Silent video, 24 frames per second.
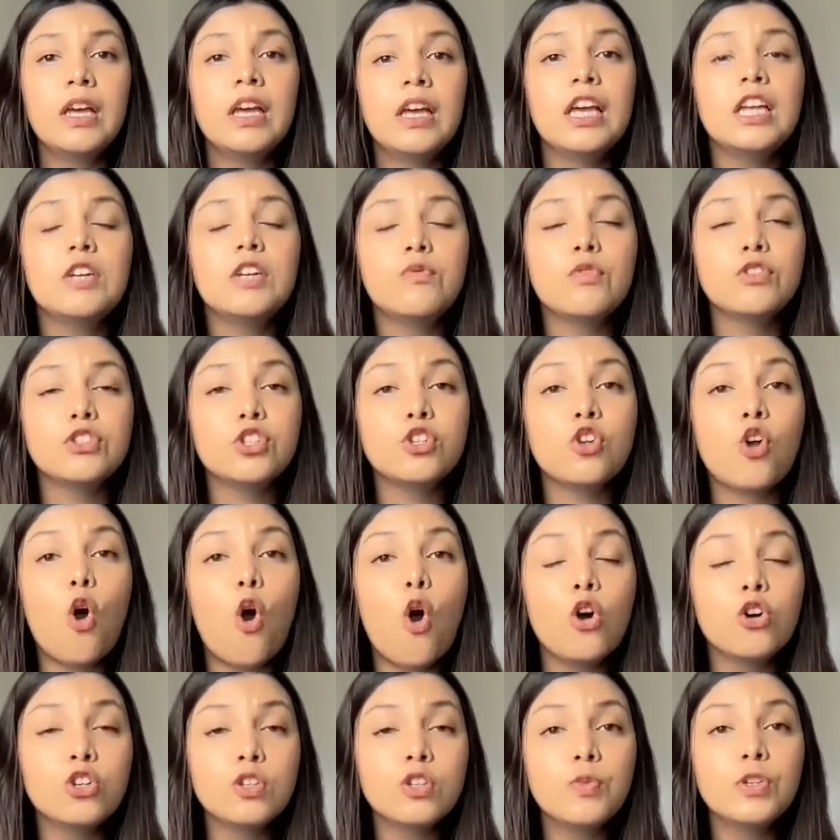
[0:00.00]
It was on
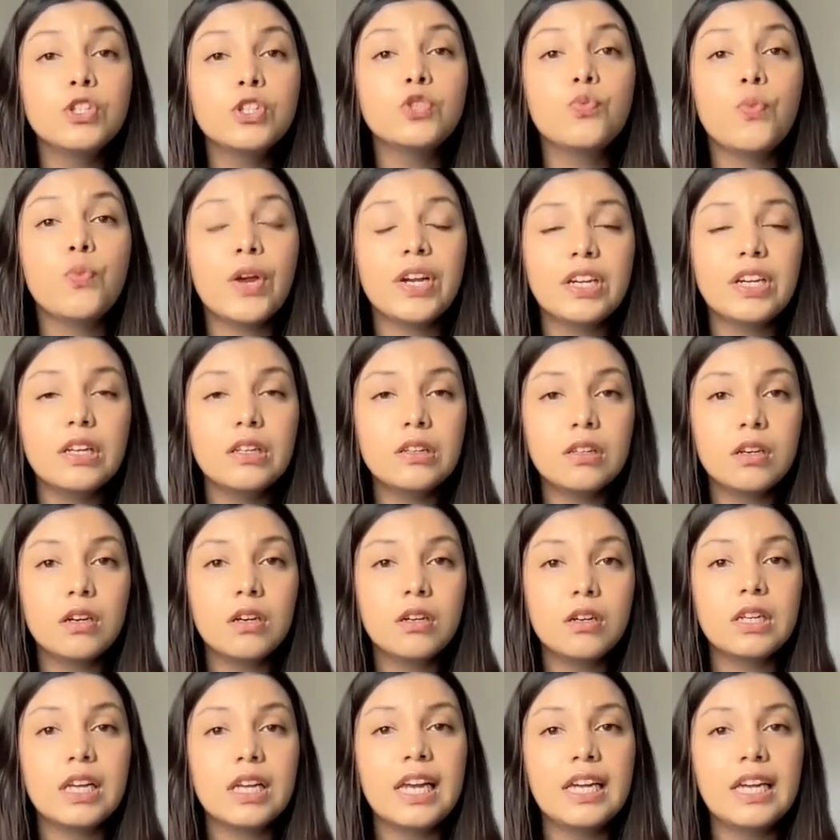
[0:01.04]
October
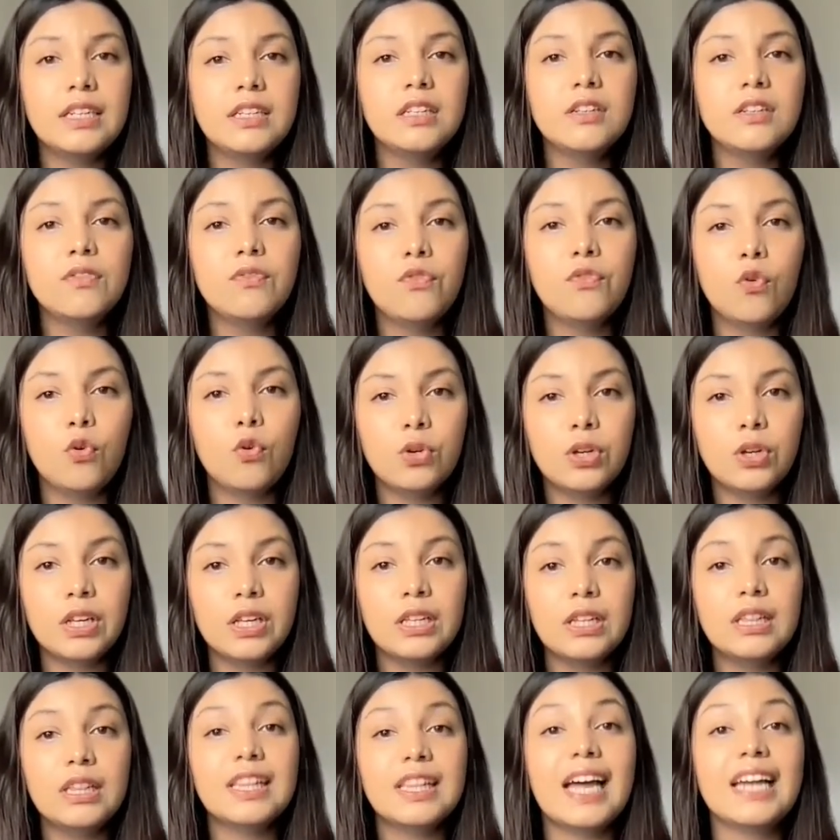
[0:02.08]
23rd,
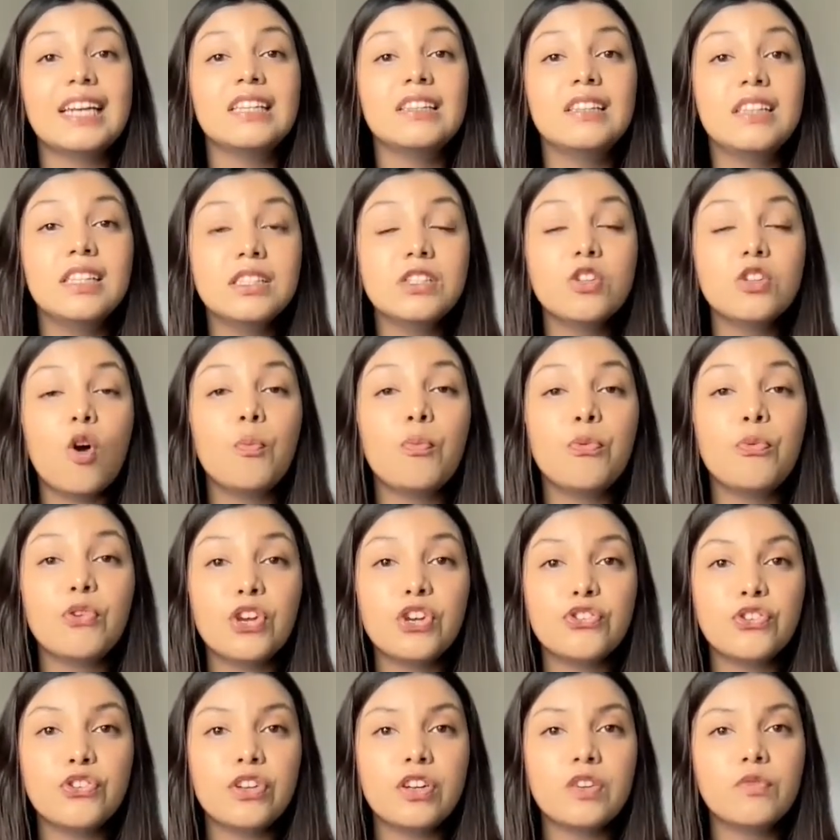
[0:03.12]
1814, that this
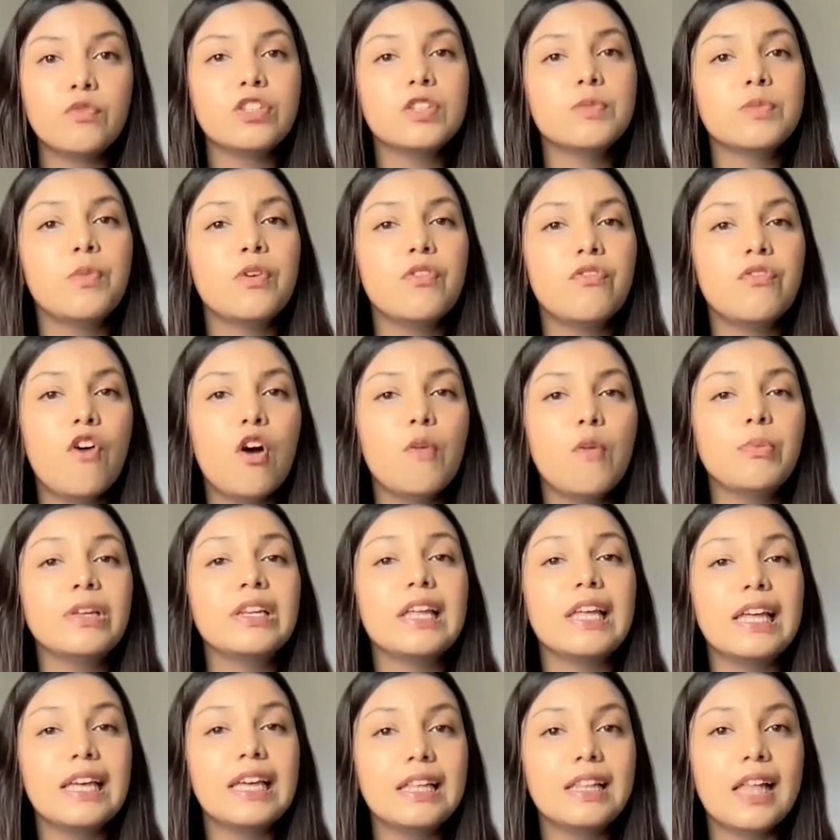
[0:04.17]
operation was performed in
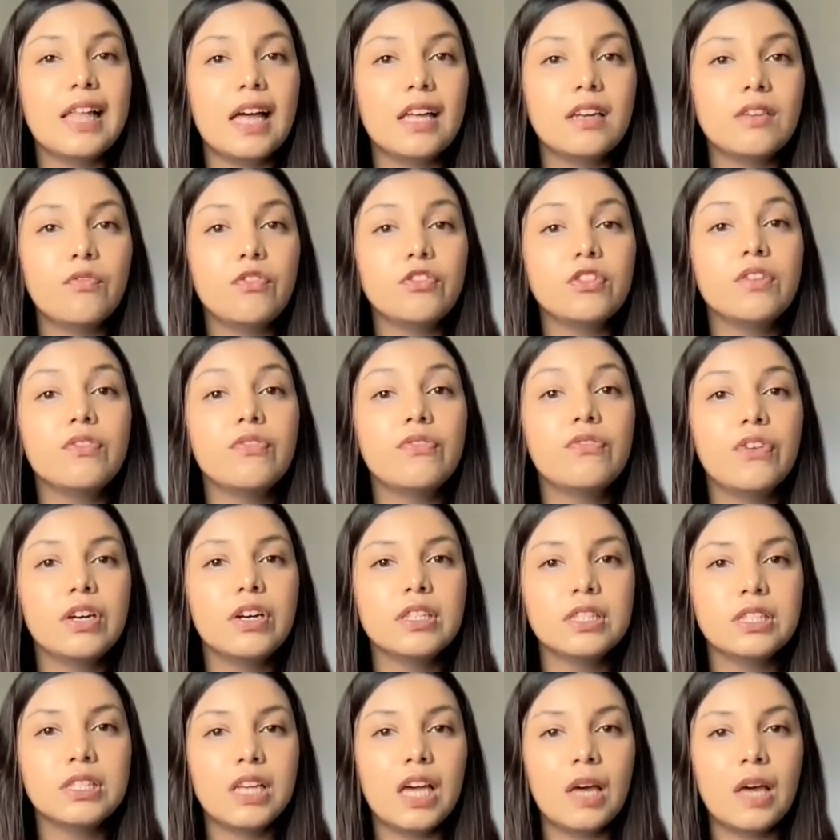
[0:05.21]
England for the
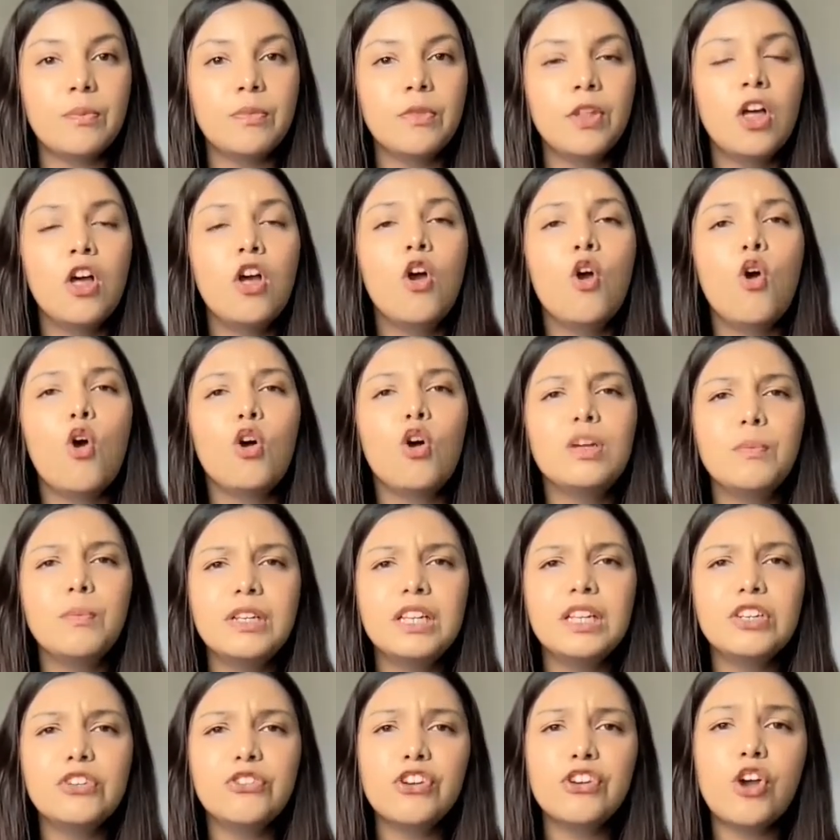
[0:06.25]
first time on a
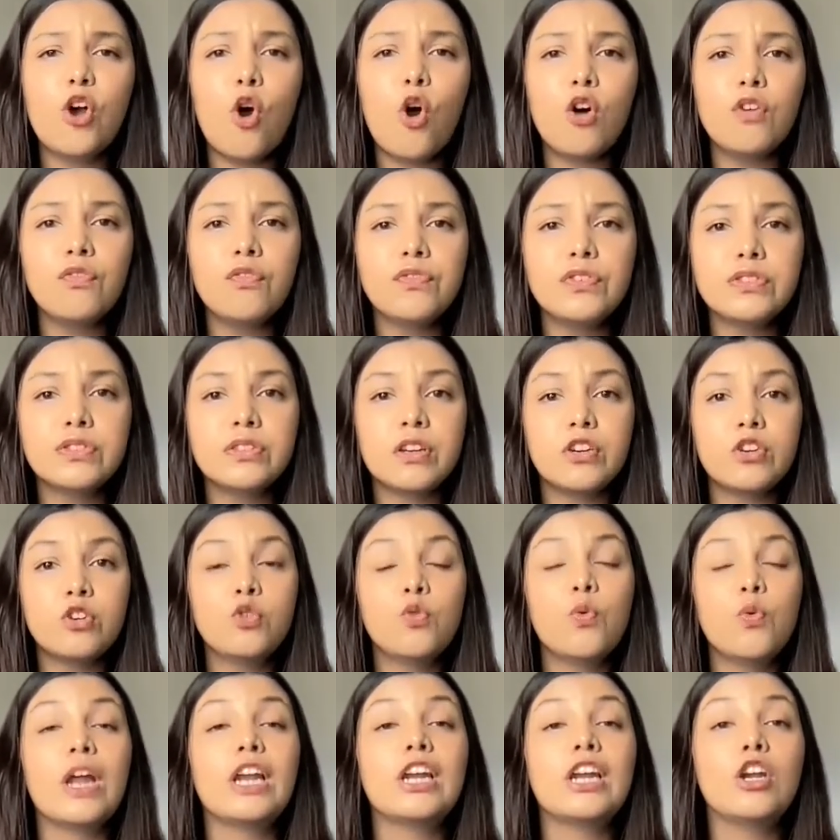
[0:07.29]
military officer
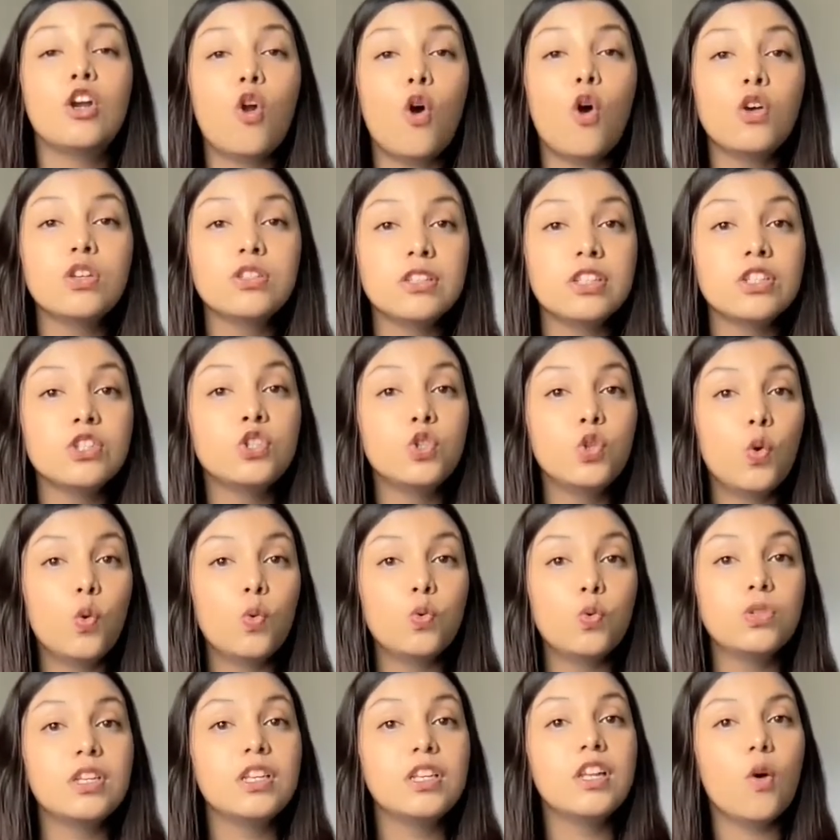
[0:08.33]
who had lost his
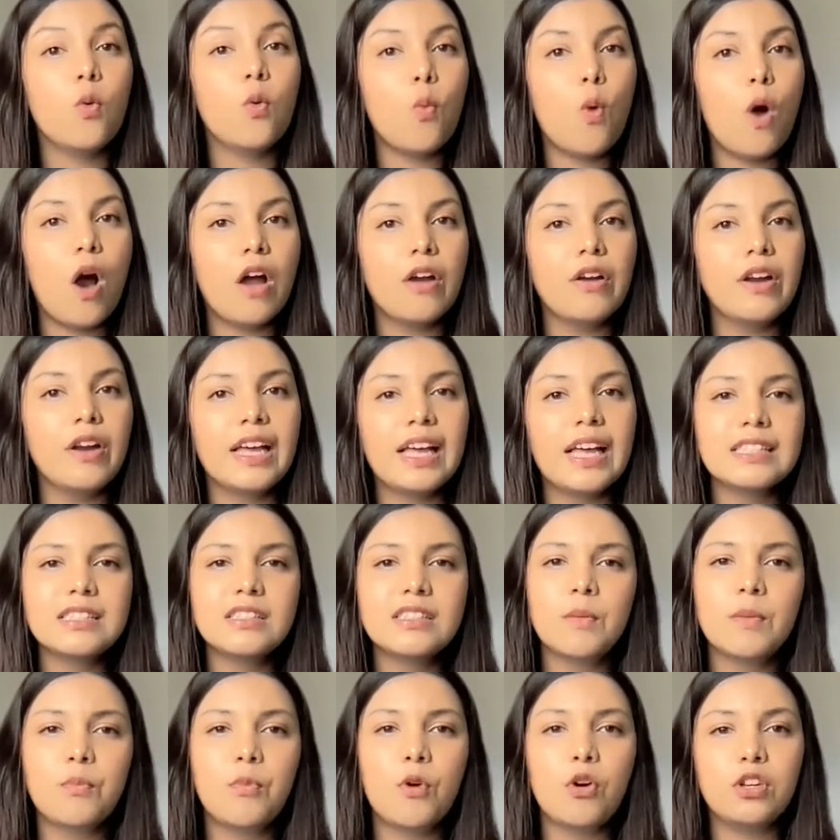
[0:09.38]
nose in a war against
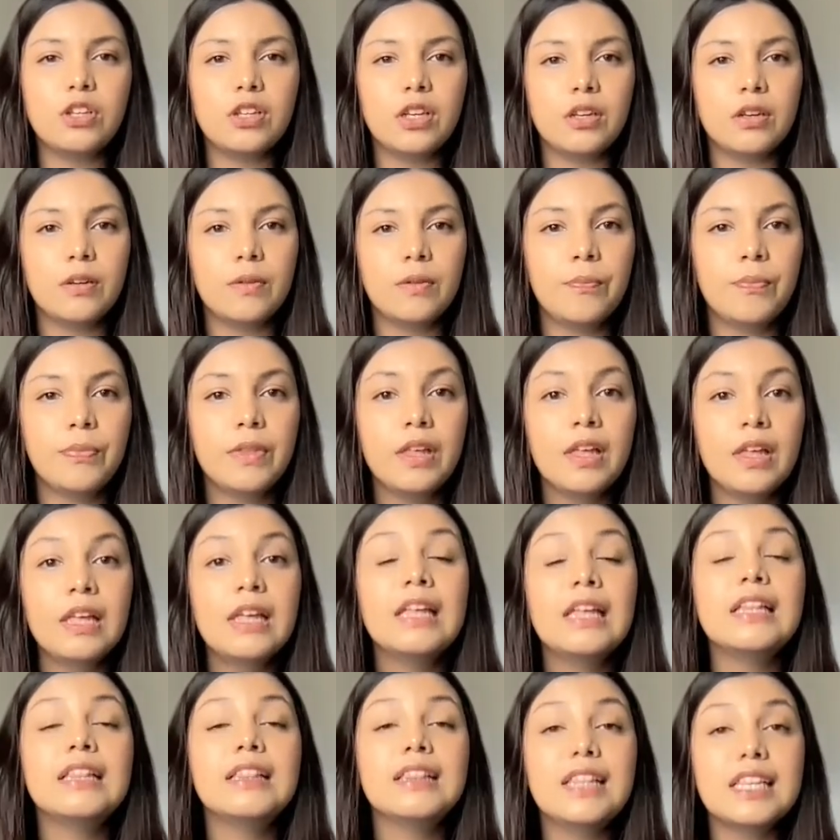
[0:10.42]
Napoleon.
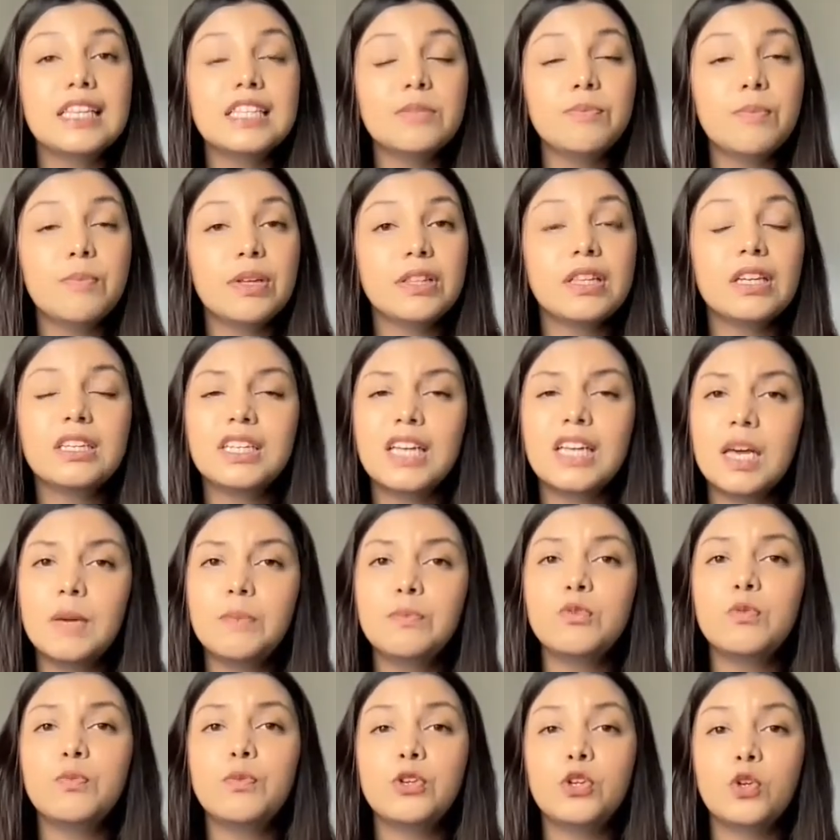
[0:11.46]
This method came
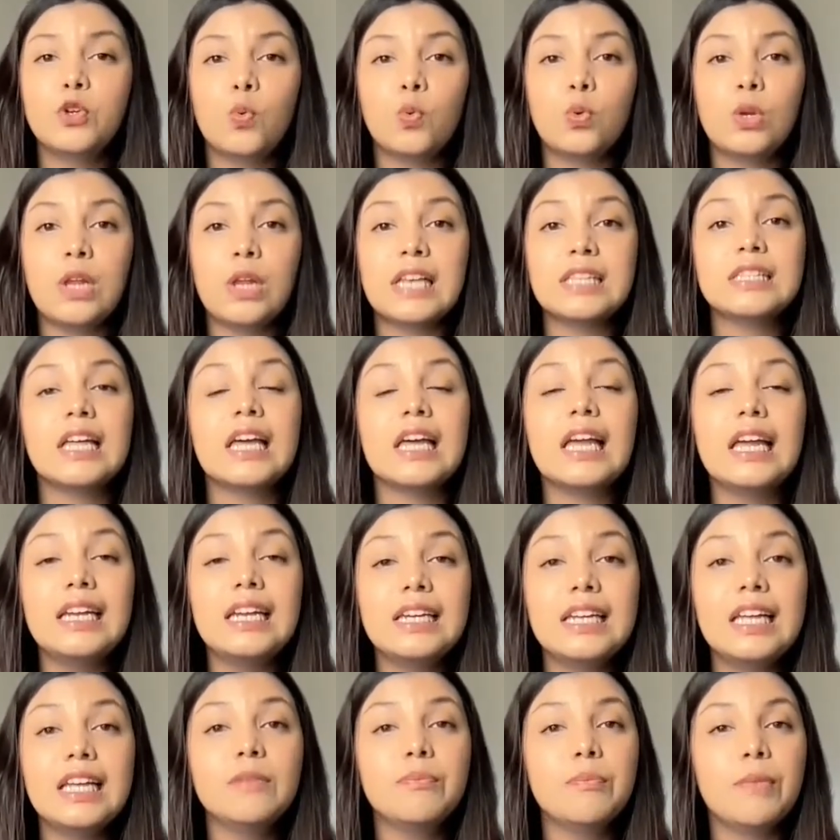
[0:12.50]
to be known as the
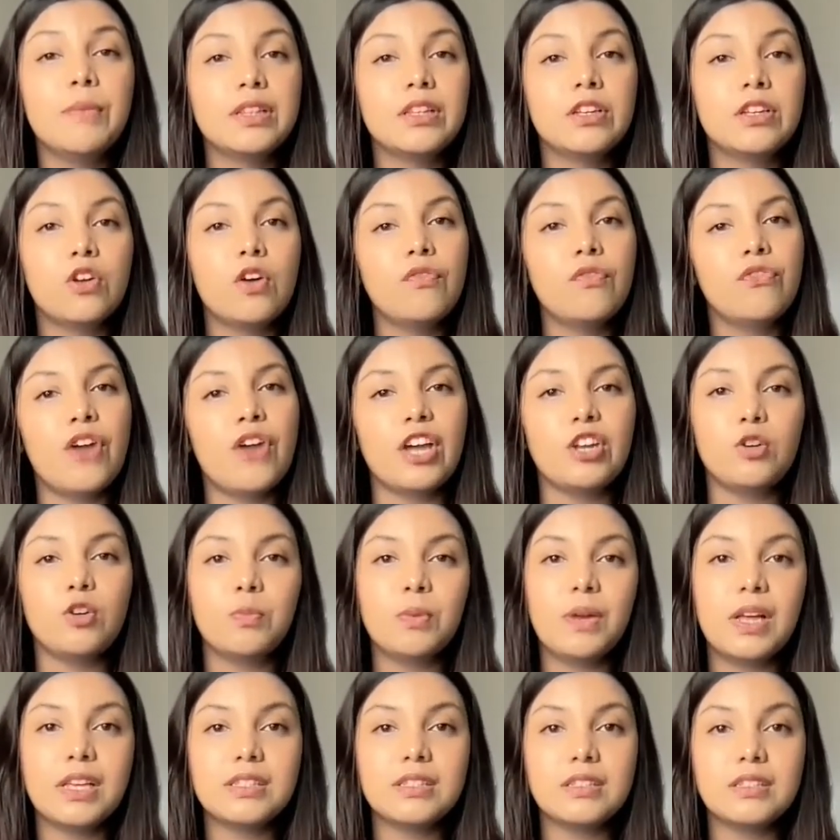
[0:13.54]
Indian method of
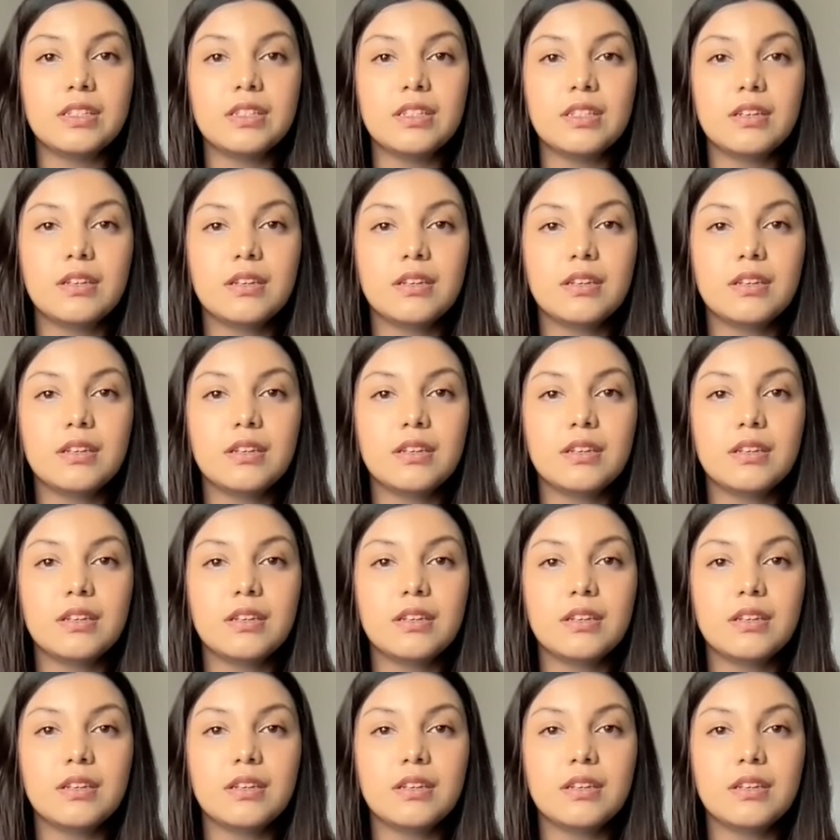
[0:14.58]
rhinoplasty.